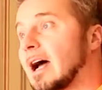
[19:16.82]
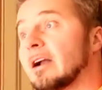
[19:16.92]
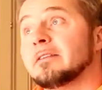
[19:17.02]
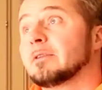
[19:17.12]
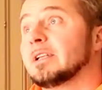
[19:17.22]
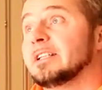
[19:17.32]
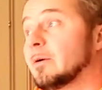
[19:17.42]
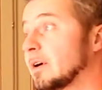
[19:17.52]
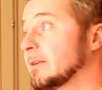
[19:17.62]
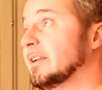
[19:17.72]
don't even really
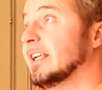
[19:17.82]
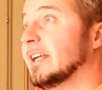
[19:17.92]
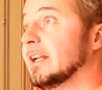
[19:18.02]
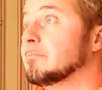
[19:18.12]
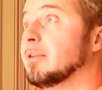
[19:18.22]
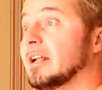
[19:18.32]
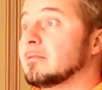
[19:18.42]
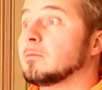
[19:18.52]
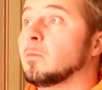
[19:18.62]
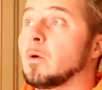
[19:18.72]
know where to begin.
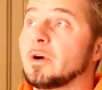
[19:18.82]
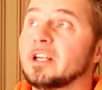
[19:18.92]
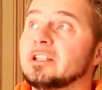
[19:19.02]
But what we're